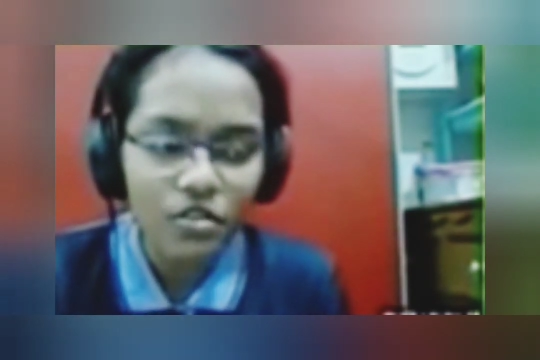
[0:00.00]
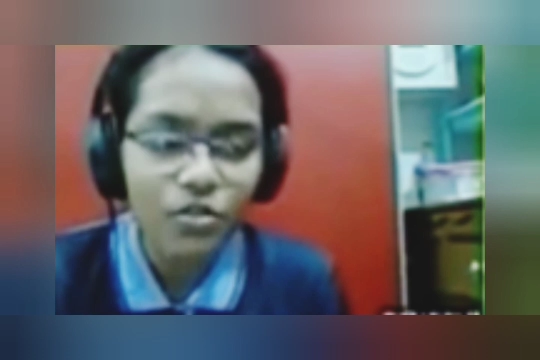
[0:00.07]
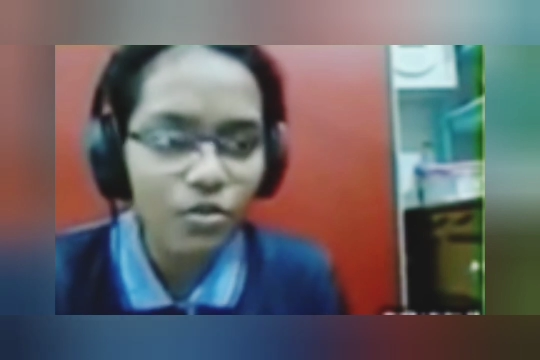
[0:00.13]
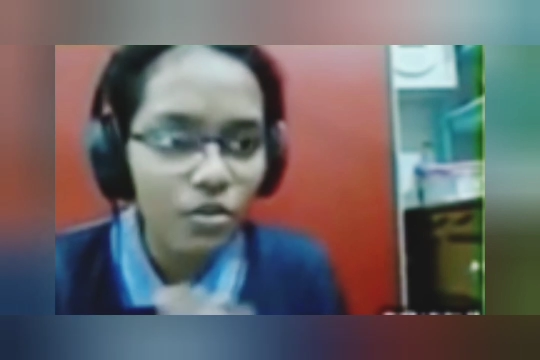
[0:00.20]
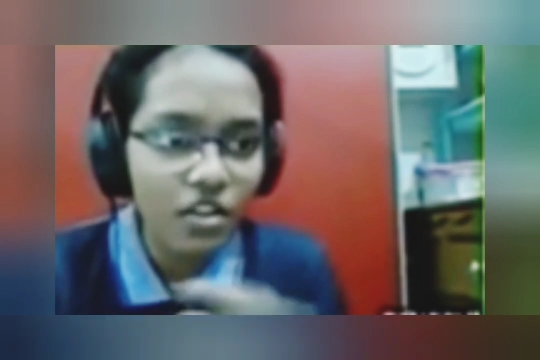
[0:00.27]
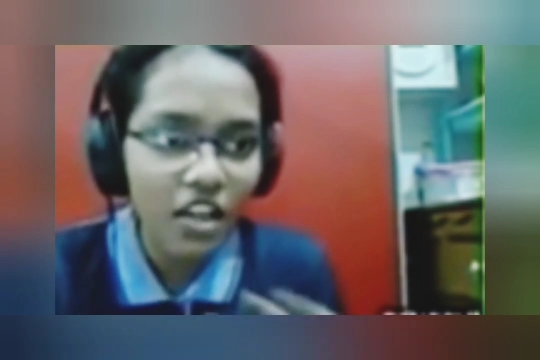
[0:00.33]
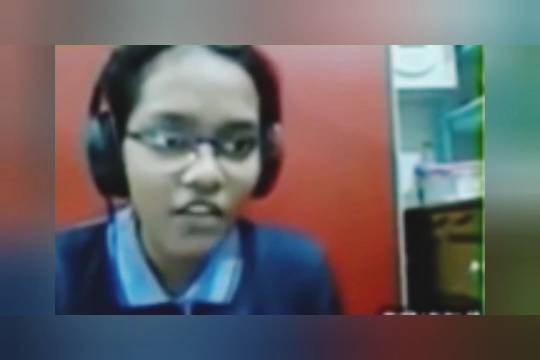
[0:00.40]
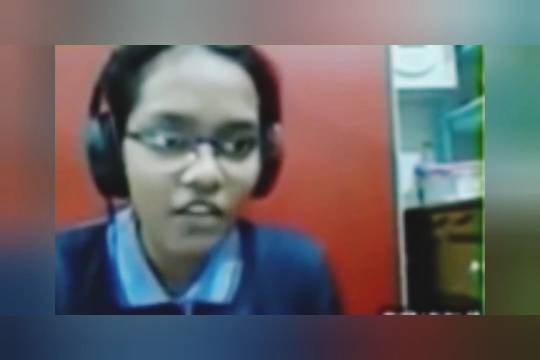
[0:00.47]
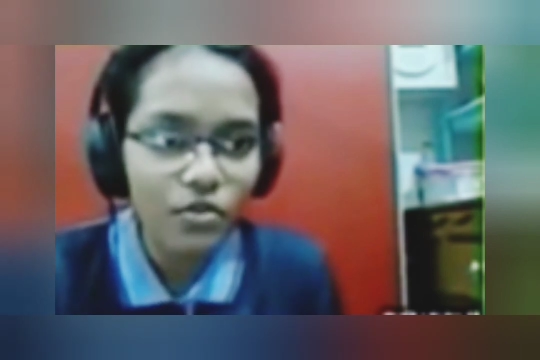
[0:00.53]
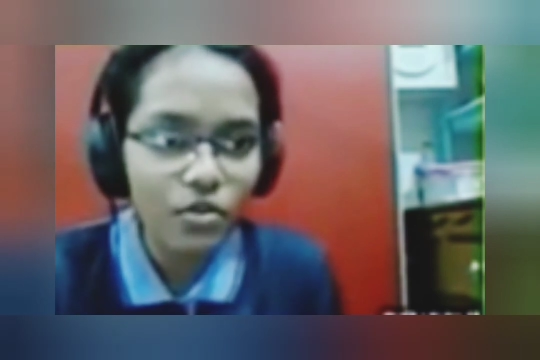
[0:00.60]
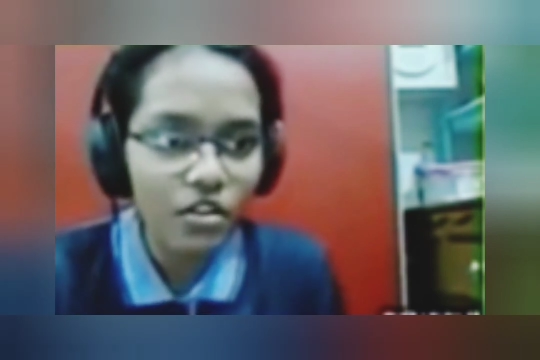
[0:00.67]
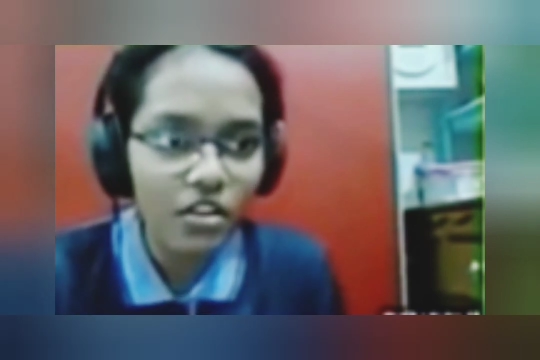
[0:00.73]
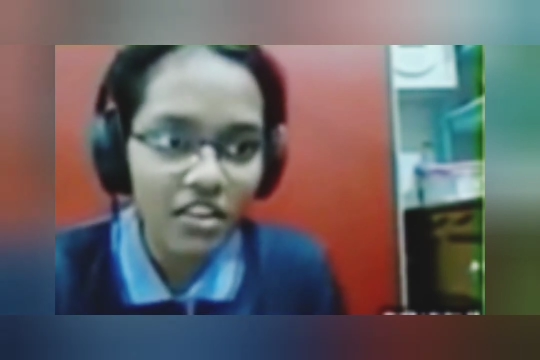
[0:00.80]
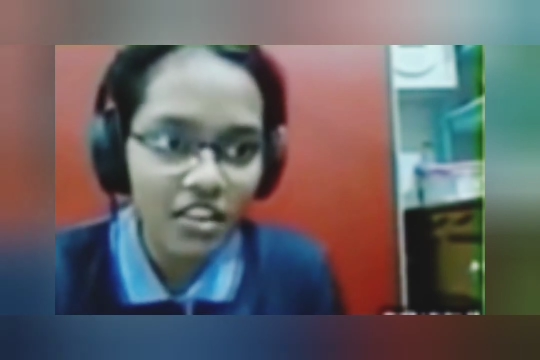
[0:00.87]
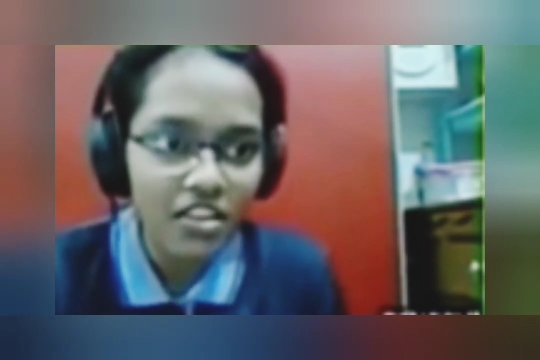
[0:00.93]
You don't have to
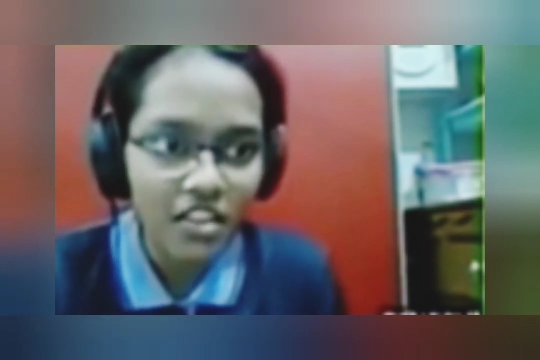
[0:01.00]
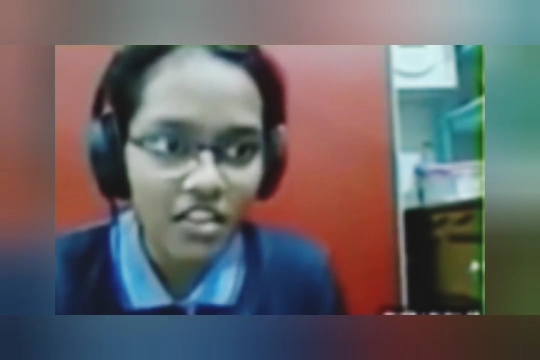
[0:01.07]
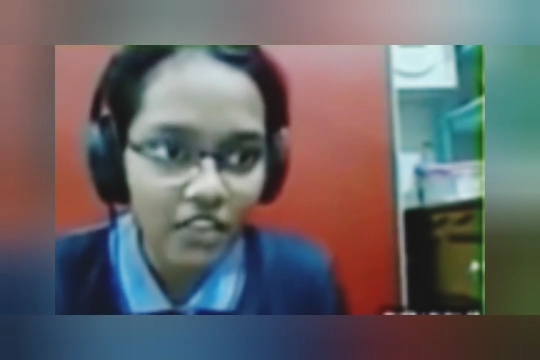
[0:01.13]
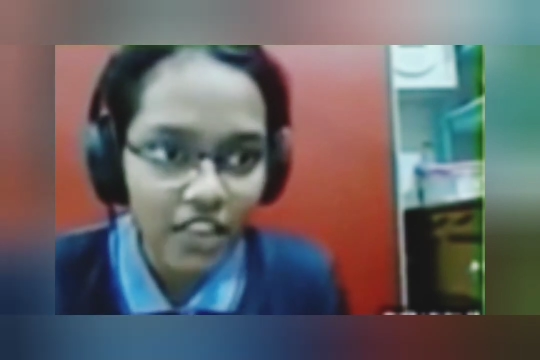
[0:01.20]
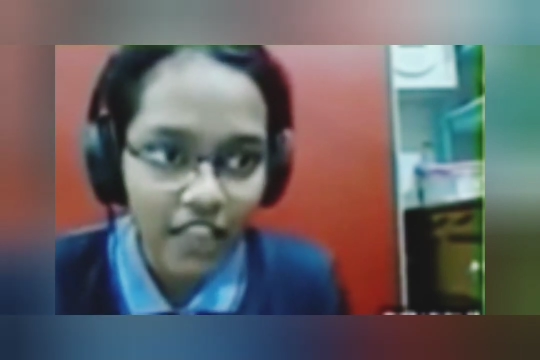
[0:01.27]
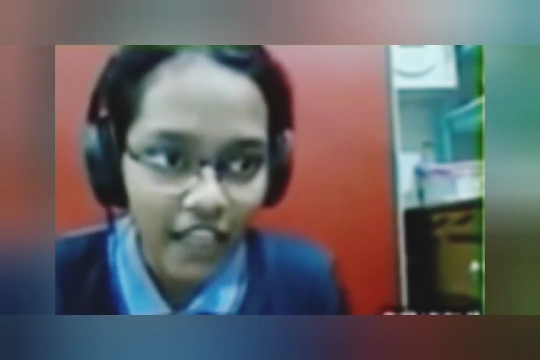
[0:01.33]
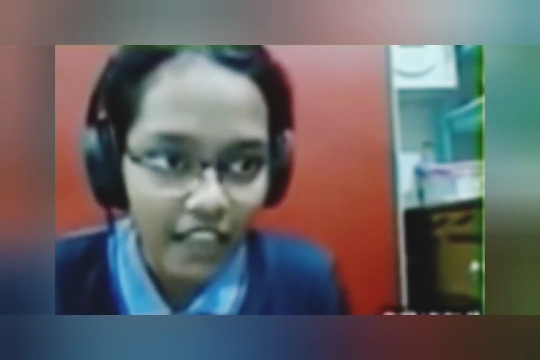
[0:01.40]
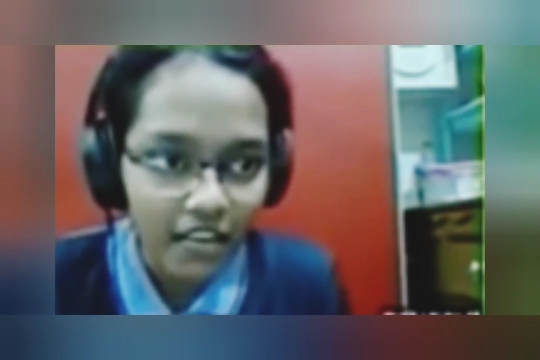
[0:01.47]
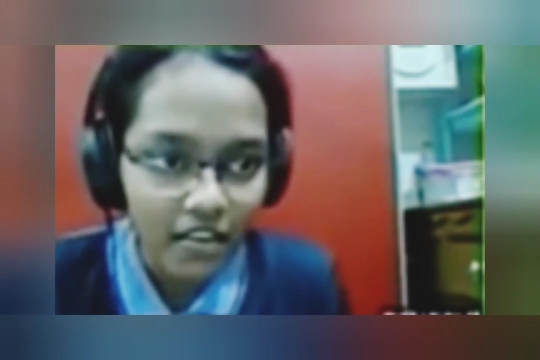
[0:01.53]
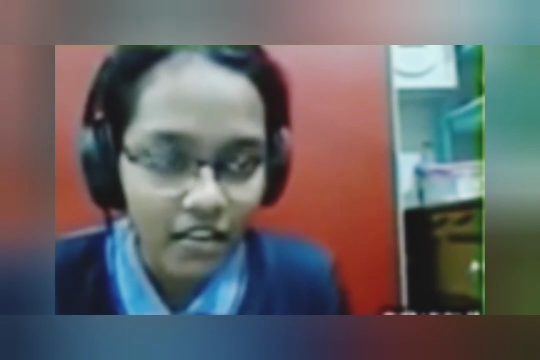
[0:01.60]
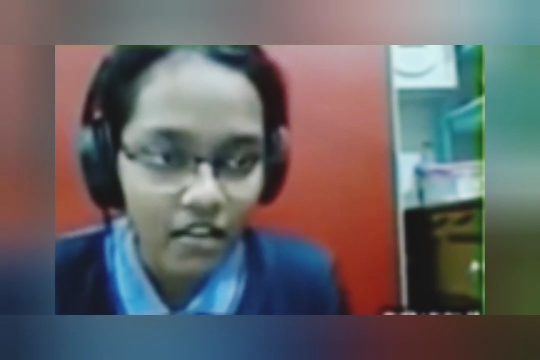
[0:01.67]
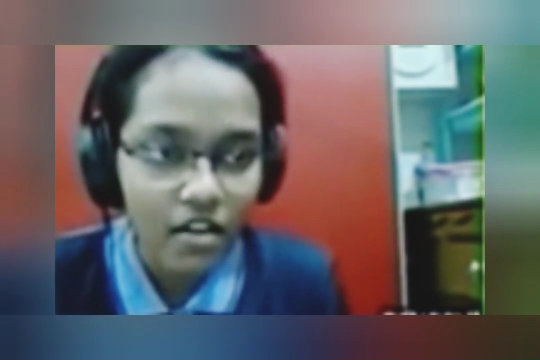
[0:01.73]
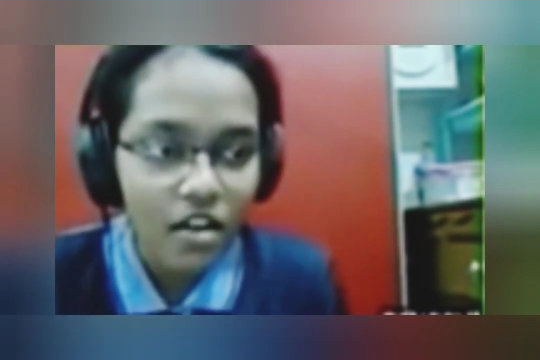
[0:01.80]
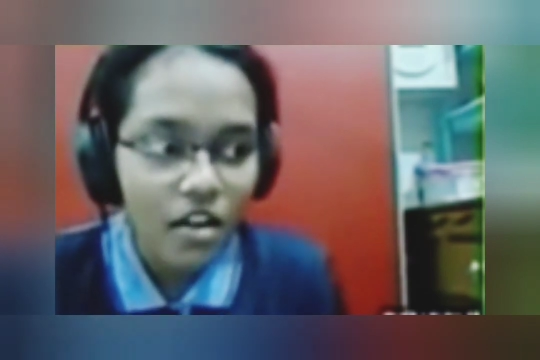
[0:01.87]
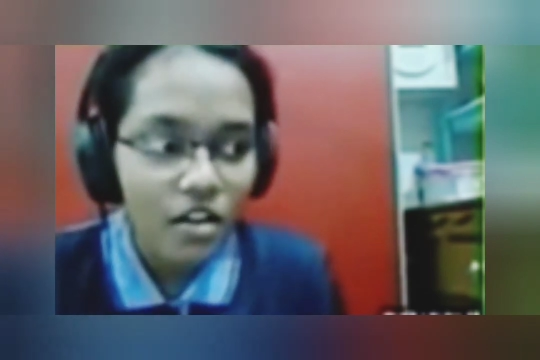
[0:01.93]
learn each and every line
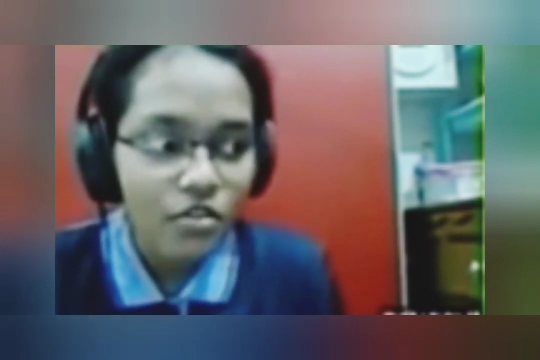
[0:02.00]
there.